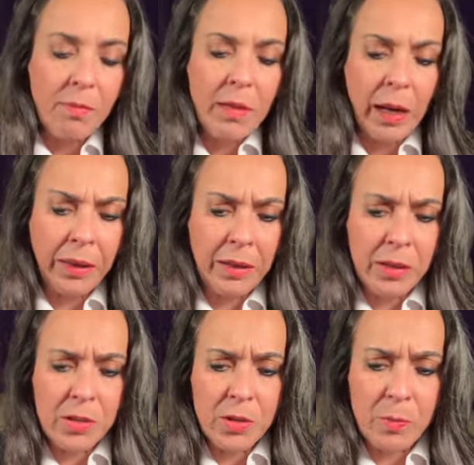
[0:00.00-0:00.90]
I think
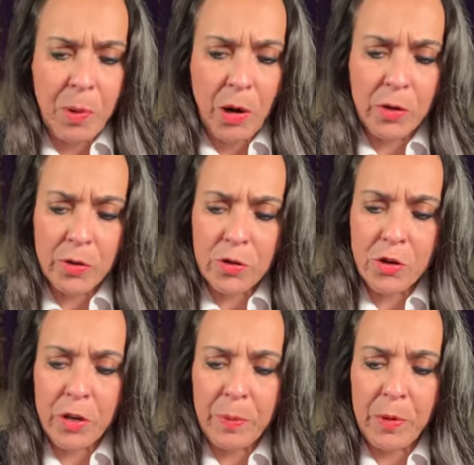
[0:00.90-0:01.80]
this is a
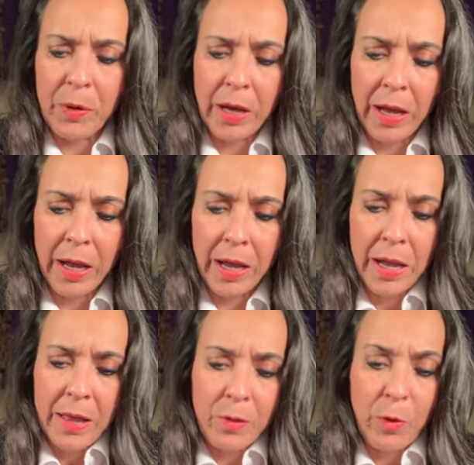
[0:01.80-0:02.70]
partnership, okay?
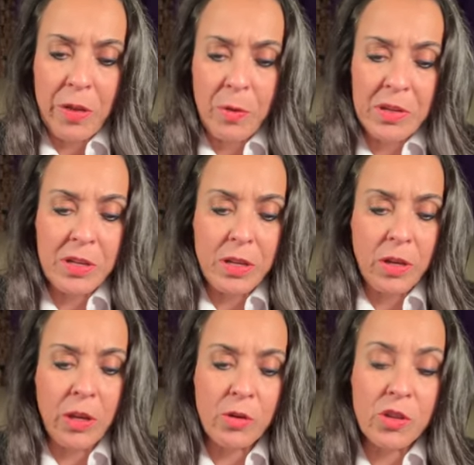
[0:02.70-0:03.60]
where there was a
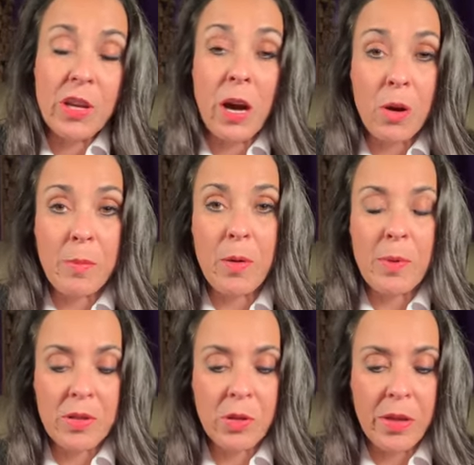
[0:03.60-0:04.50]
huge tower
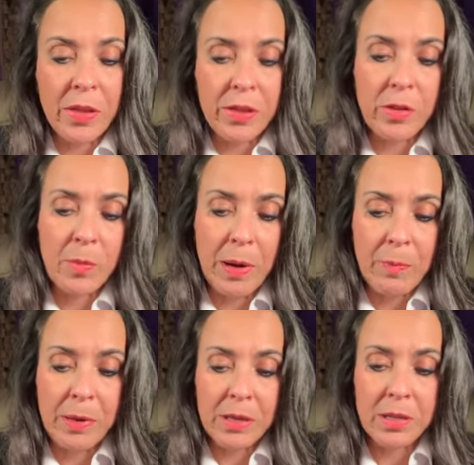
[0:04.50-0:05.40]
moment. So I think that there might
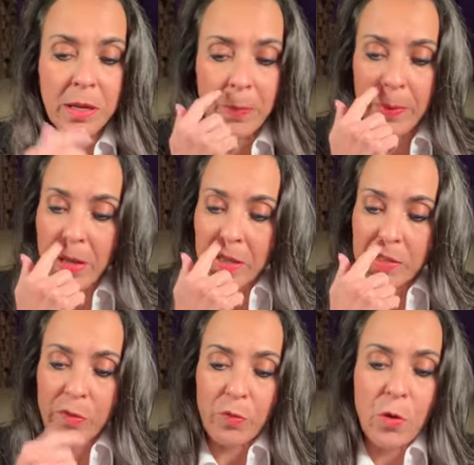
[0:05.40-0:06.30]
be some
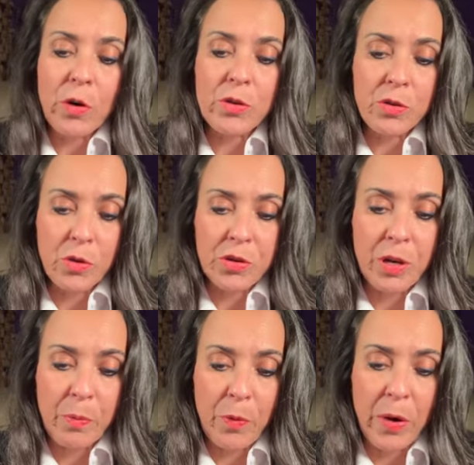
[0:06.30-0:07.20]
divorce or
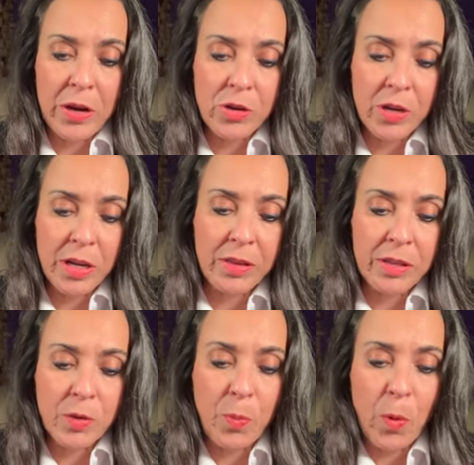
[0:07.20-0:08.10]
separation at
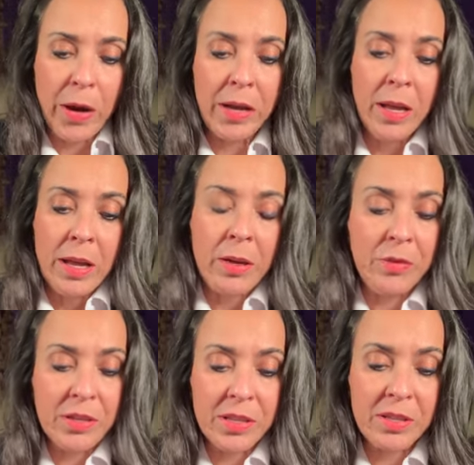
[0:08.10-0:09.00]
this point. If
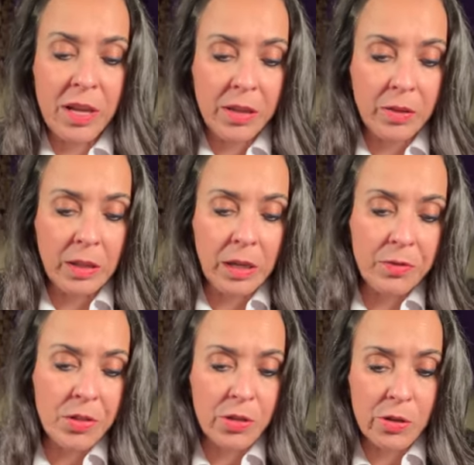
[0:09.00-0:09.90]
this is not a love
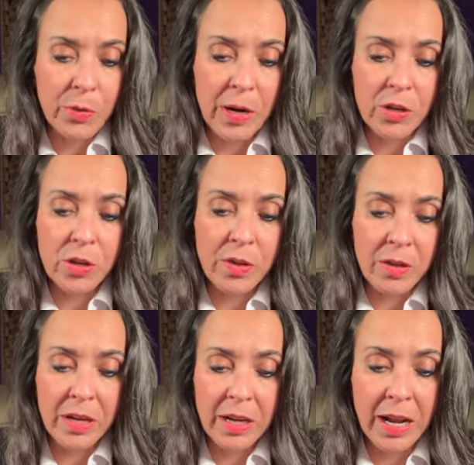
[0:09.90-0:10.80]
situation,
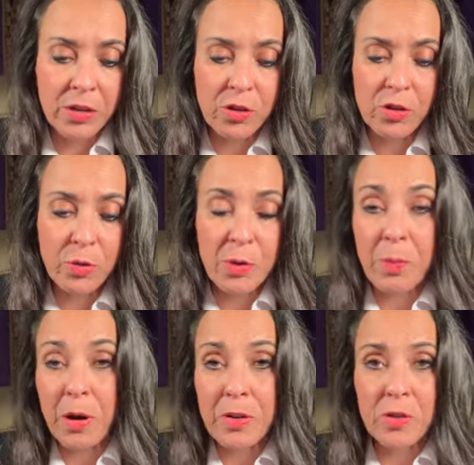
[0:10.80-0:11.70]
then it has to do with
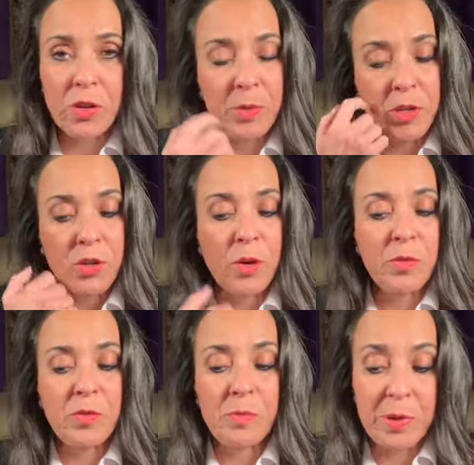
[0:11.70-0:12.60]
partnerships in terms
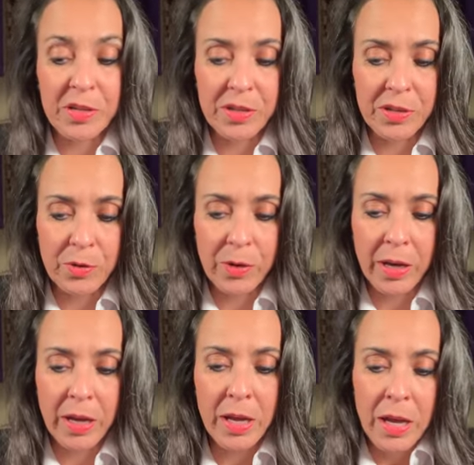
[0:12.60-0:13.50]
of business,
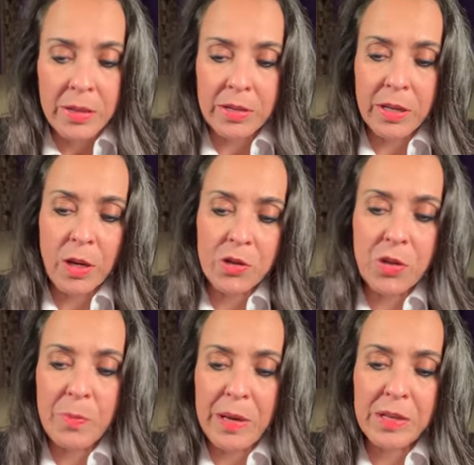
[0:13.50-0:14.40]
okay? This can
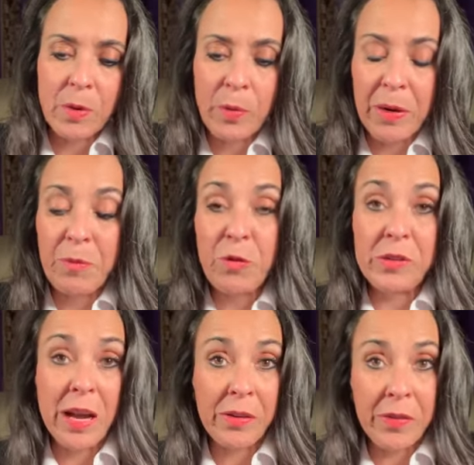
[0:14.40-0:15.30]
also be someone
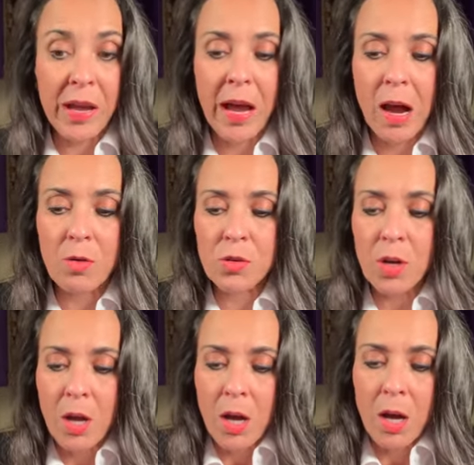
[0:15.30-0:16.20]
moved out of the house,
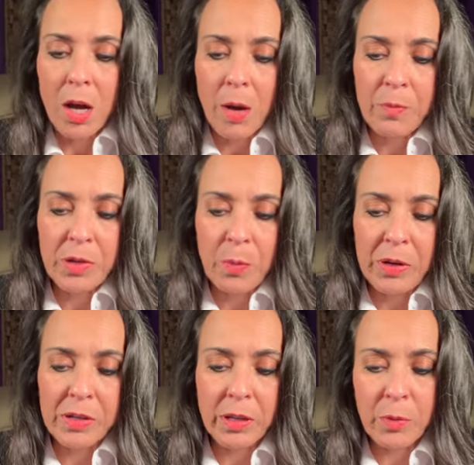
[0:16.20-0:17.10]
um,
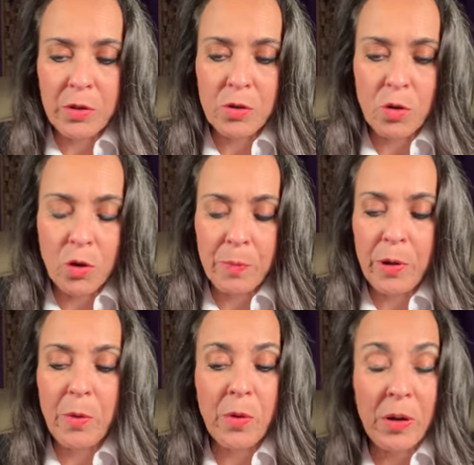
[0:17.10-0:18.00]
someone dealing with a
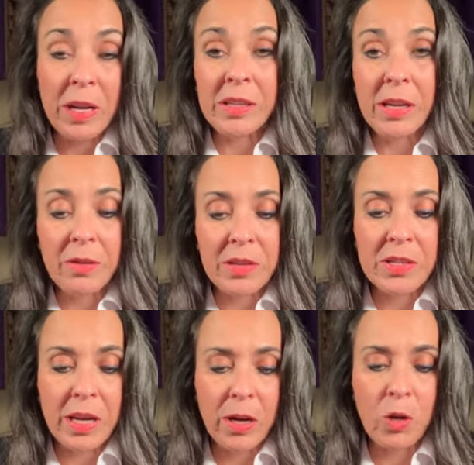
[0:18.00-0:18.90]
Scorpio or an ending of a
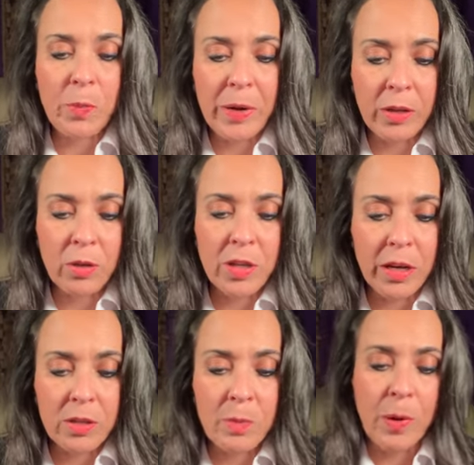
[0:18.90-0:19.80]
cycle, but it looks like
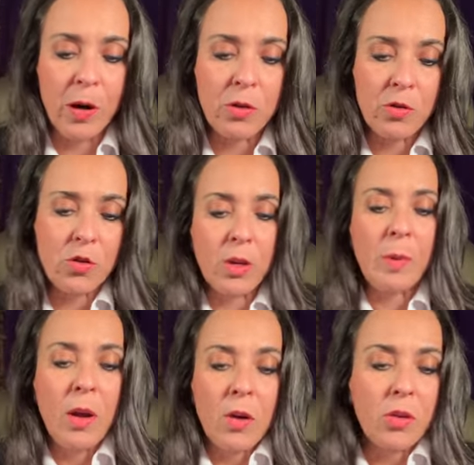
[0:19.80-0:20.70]
it's a partnership
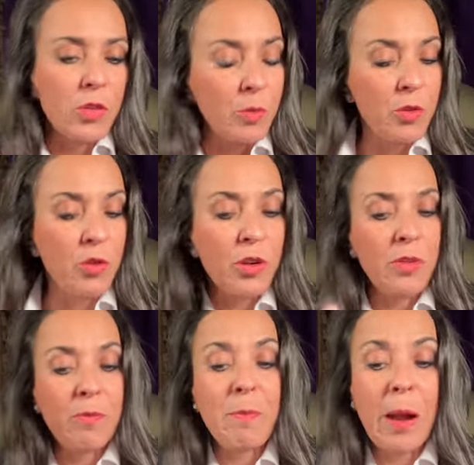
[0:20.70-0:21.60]
or some sort
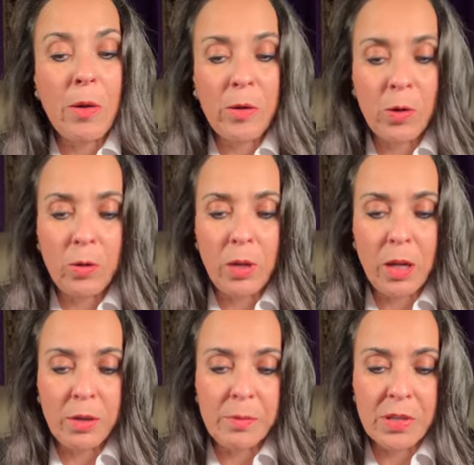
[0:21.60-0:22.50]
of marital
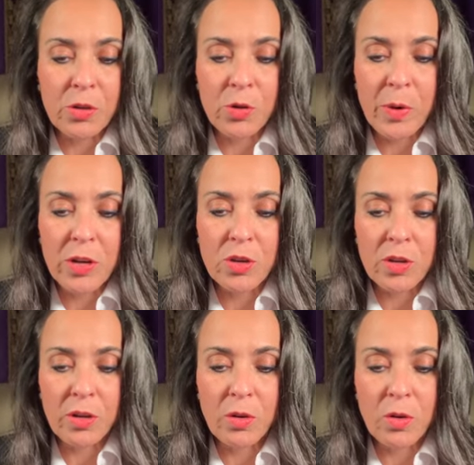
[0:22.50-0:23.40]
um,
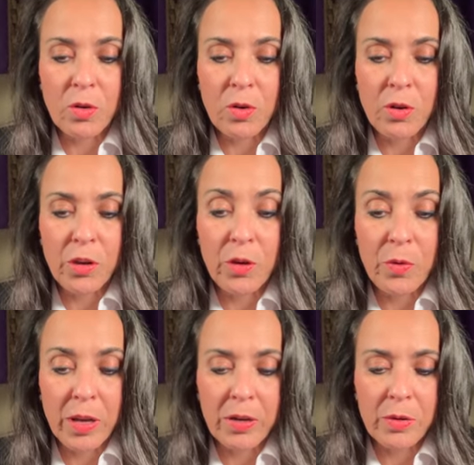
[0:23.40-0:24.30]
situation or
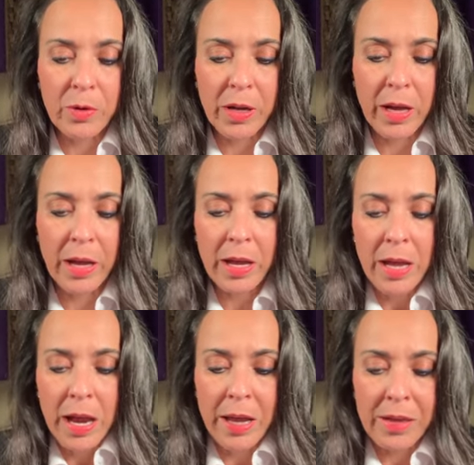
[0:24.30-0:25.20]
union, okay?
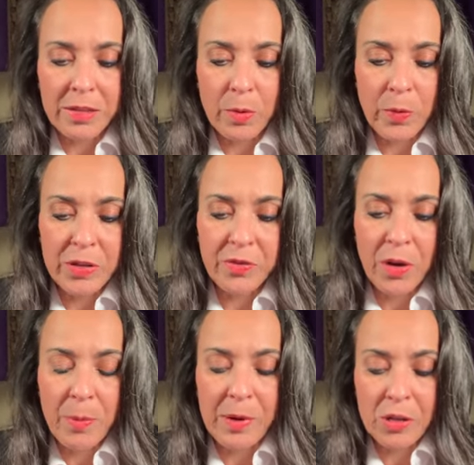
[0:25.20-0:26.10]
I think someone's
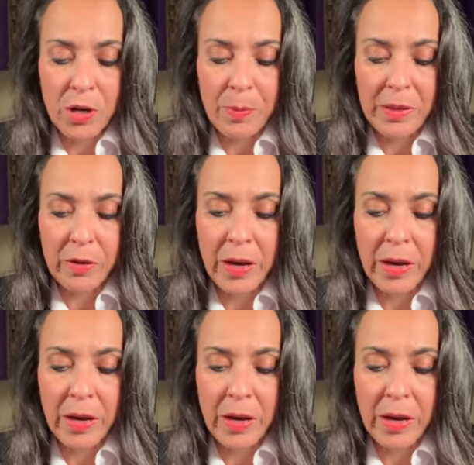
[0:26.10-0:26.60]
very much up in their